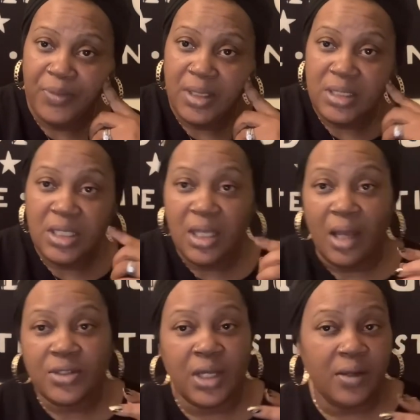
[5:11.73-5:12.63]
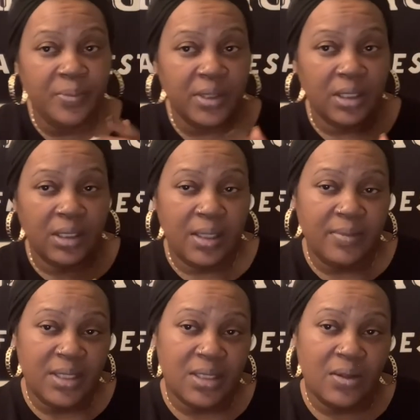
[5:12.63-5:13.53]
See, y'all try to put
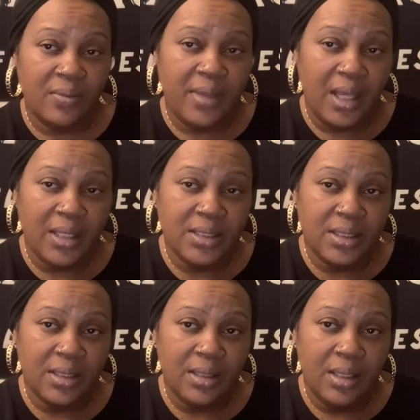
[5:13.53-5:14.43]
limits on magic.